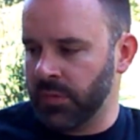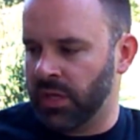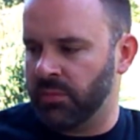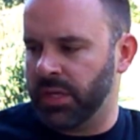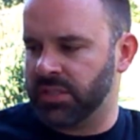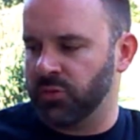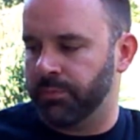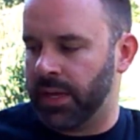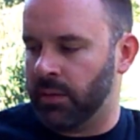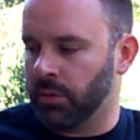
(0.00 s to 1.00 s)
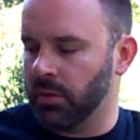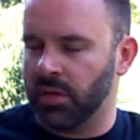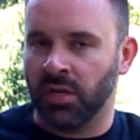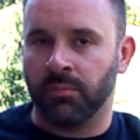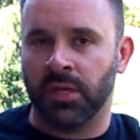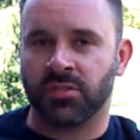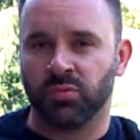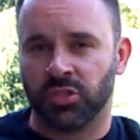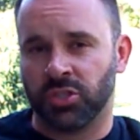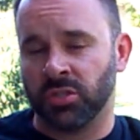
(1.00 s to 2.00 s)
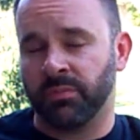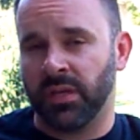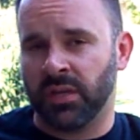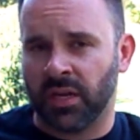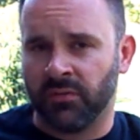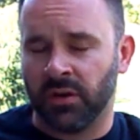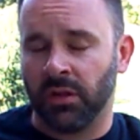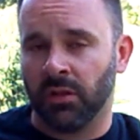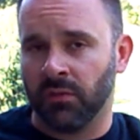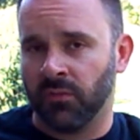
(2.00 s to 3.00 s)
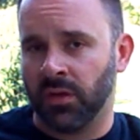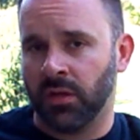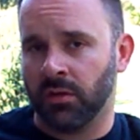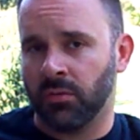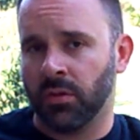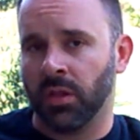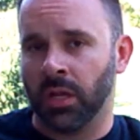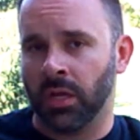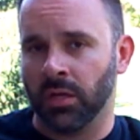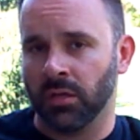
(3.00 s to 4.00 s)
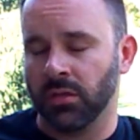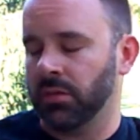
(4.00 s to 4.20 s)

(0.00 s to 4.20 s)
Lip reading: And it makes you babble, and it makes what should be not a very long video long.